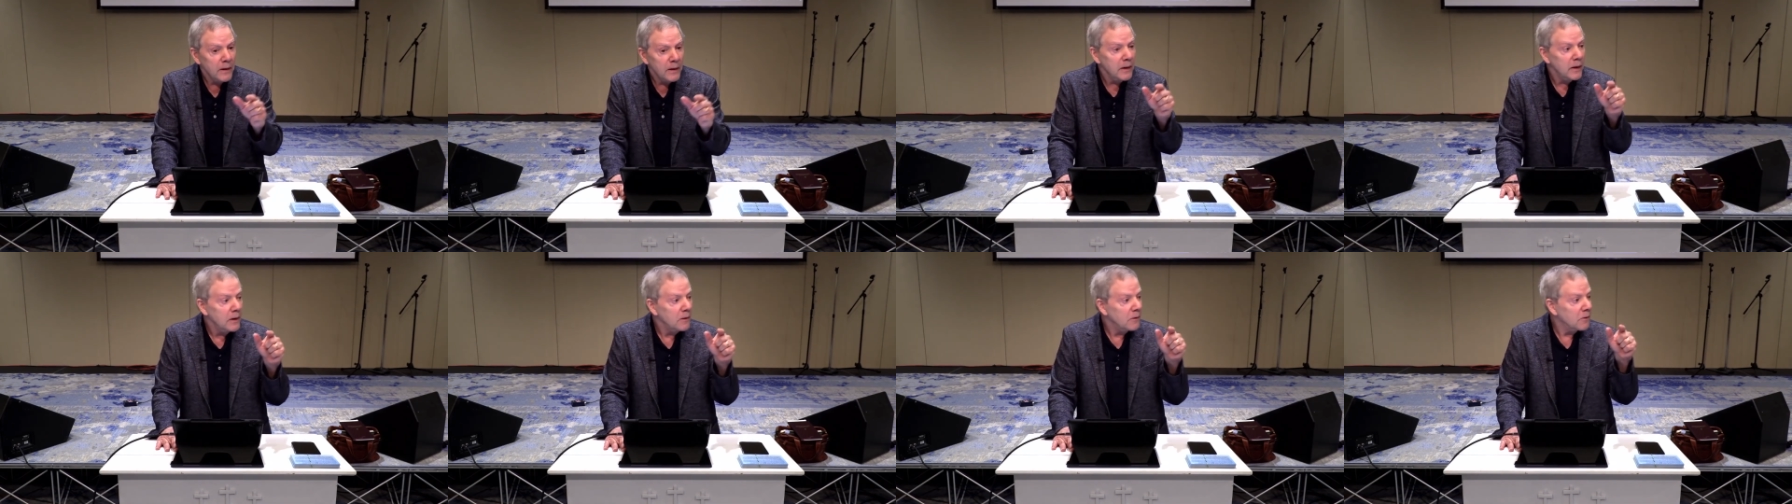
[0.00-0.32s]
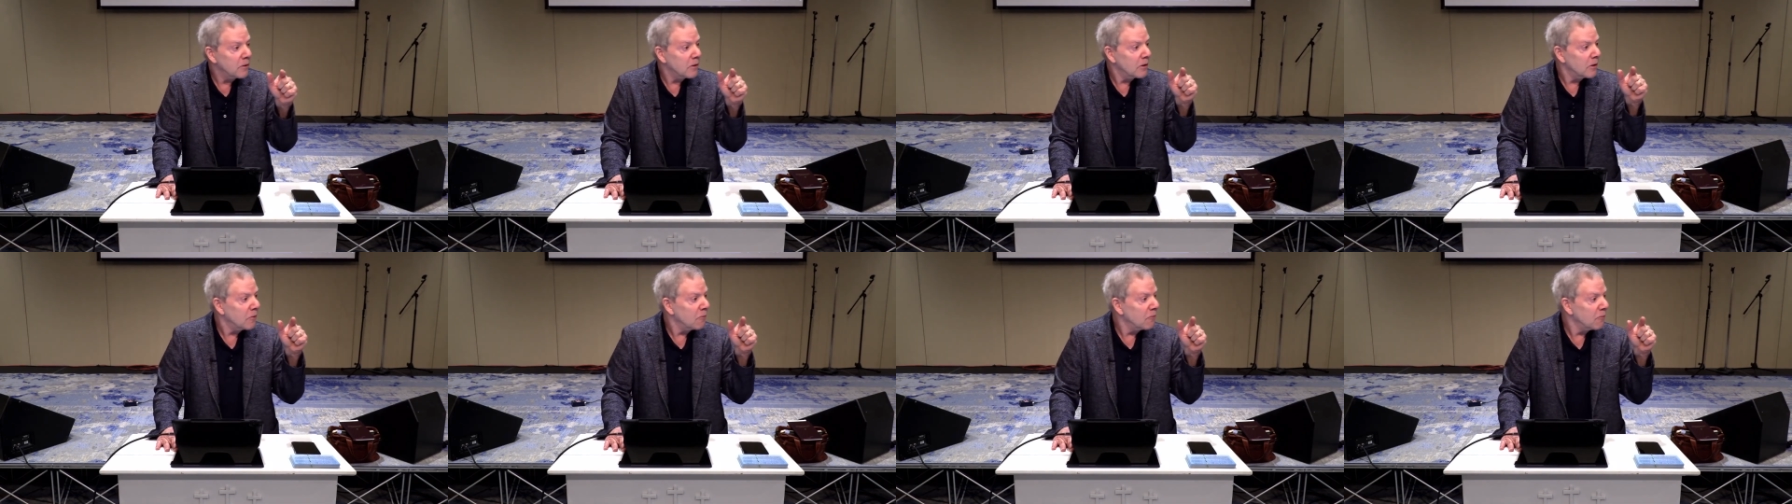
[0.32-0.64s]

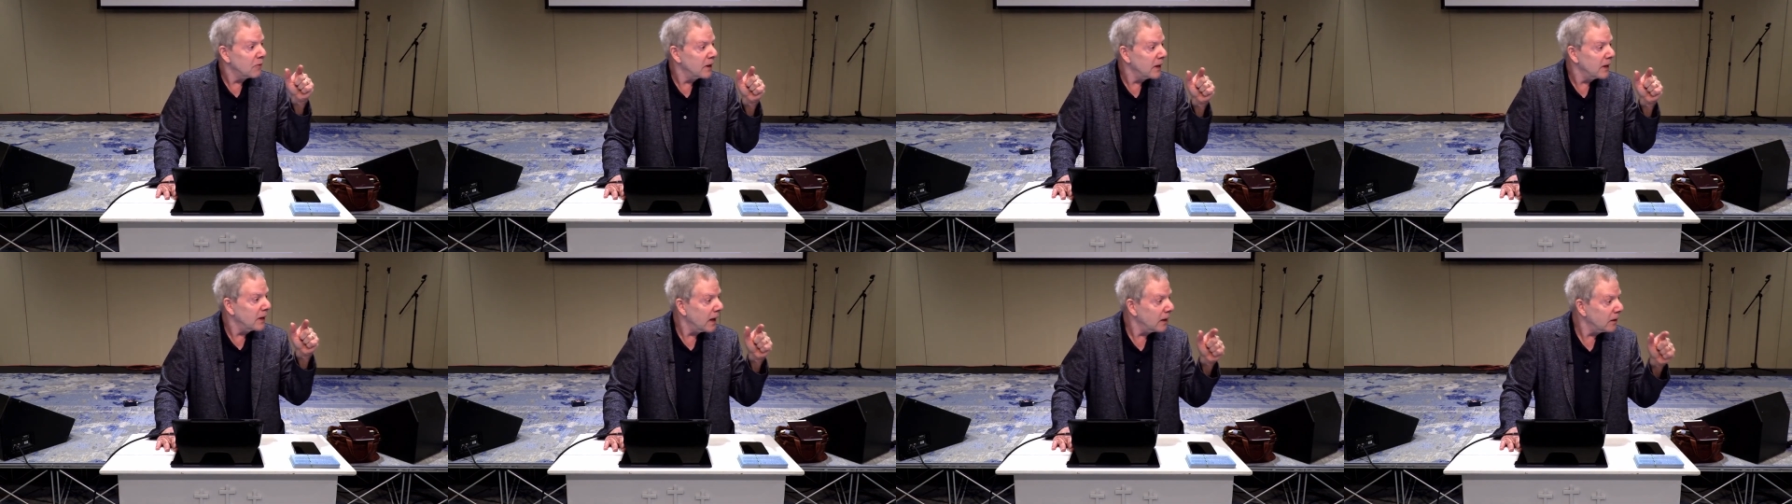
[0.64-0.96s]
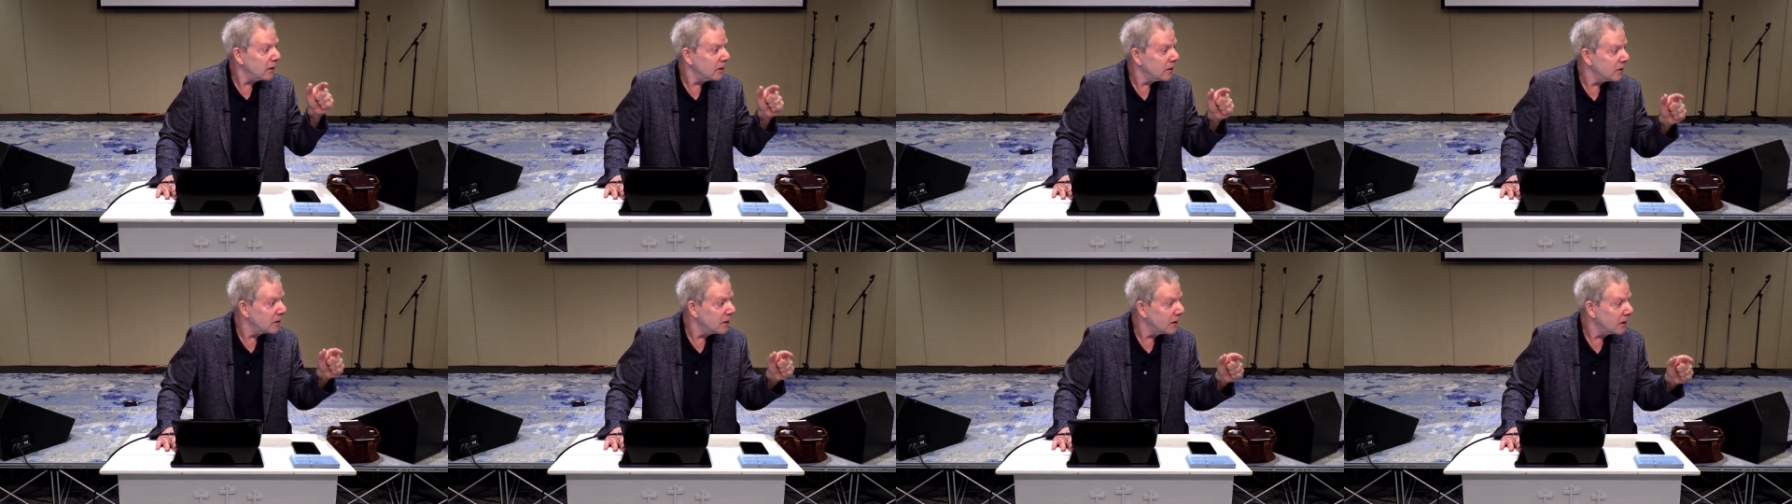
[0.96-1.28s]
It's
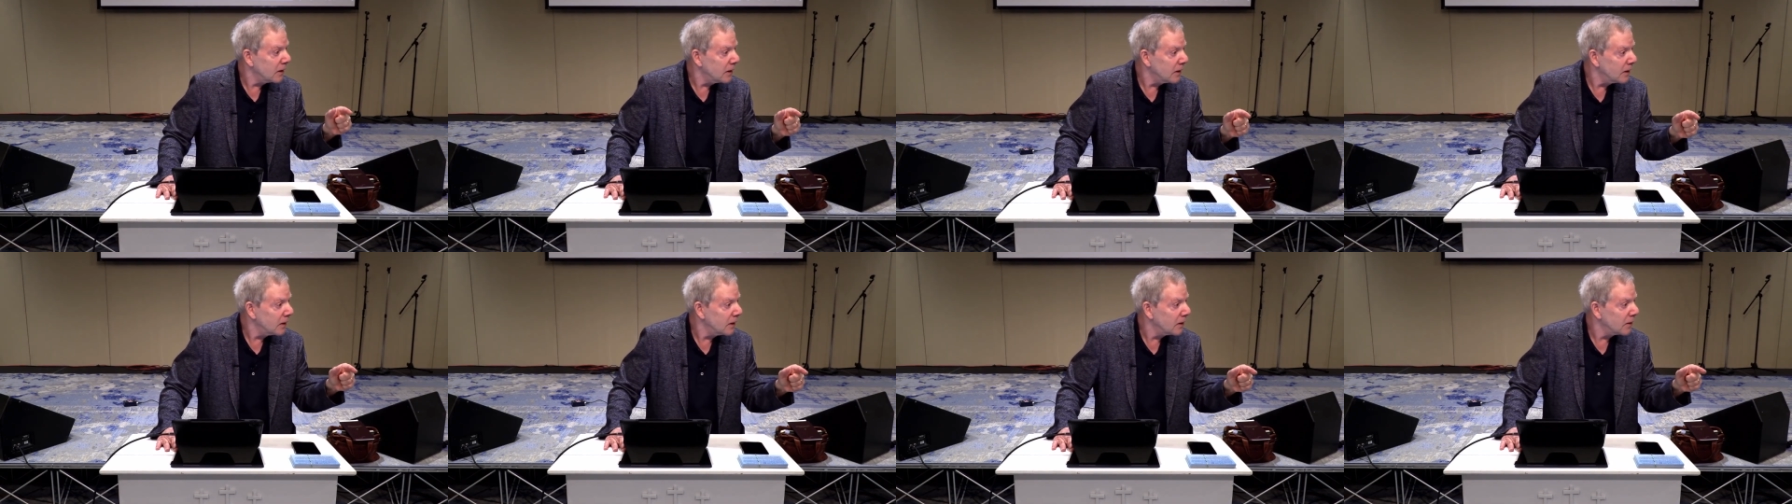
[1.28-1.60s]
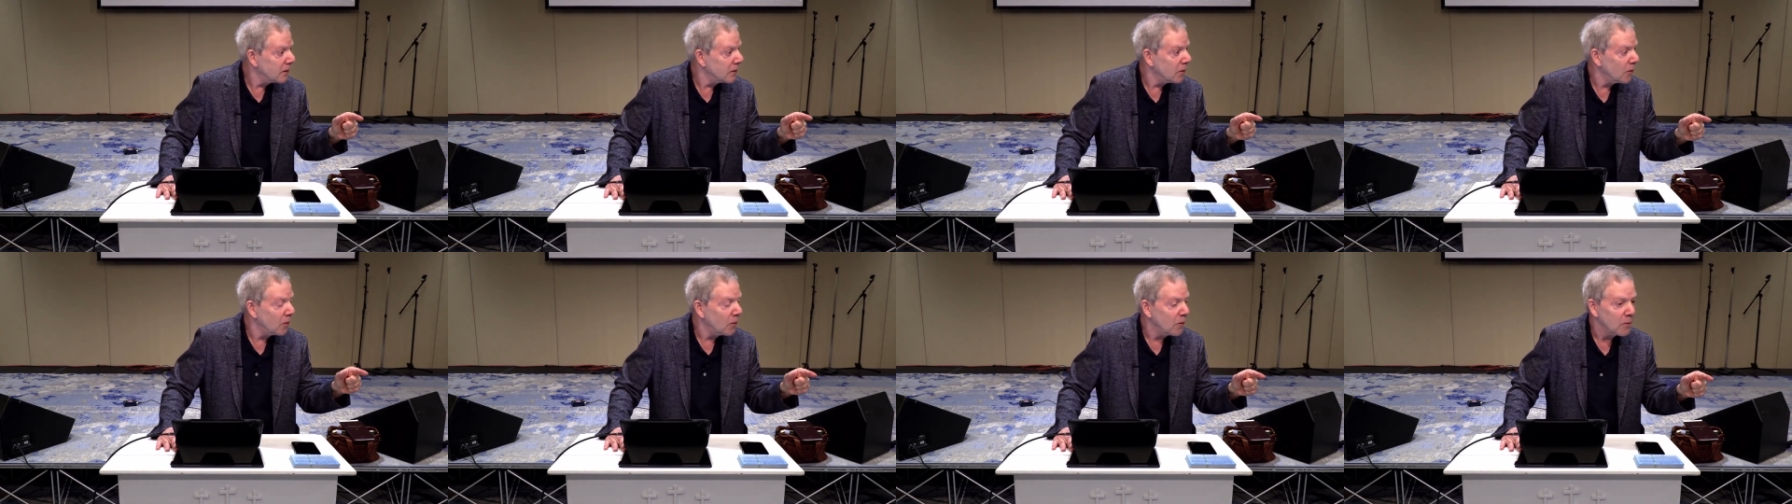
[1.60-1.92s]
reality,
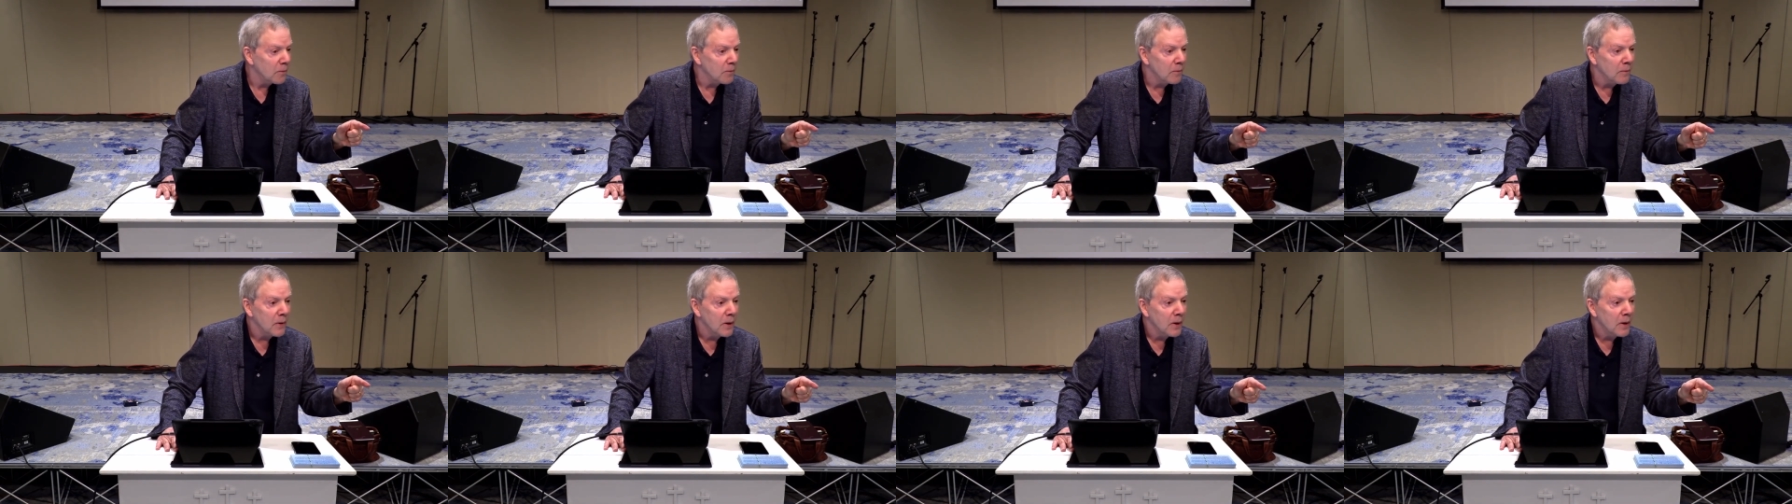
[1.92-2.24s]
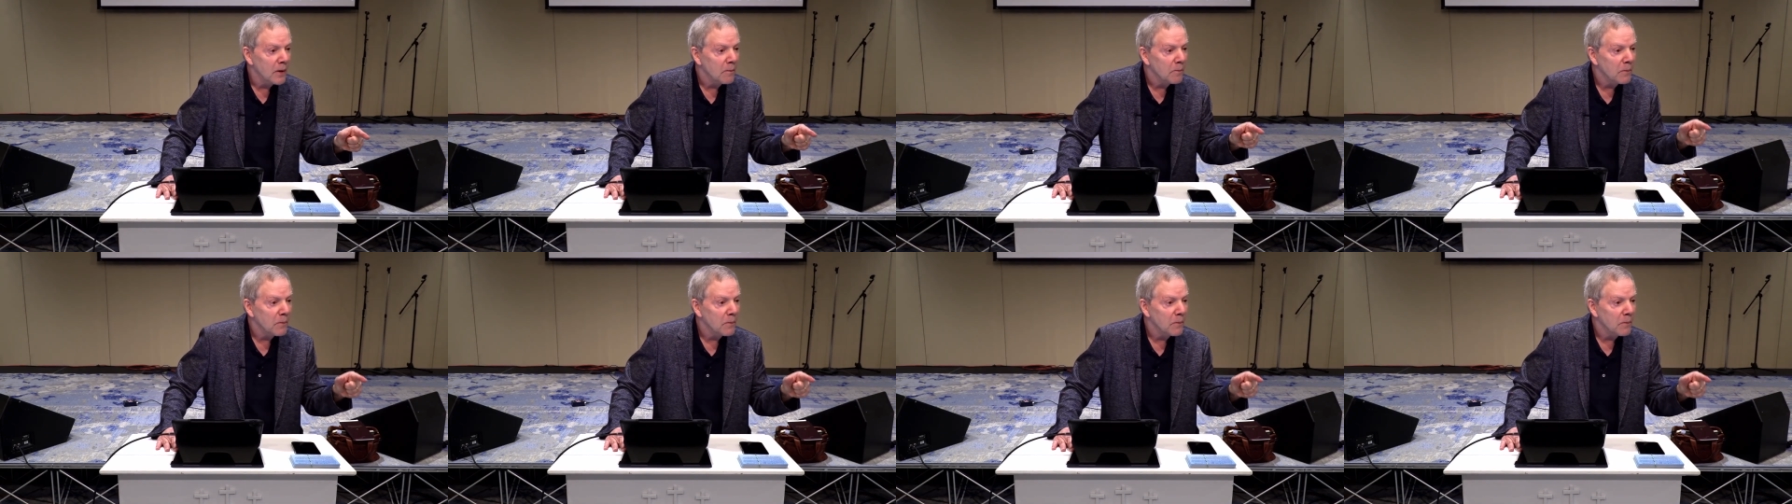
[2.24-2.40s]
it's home,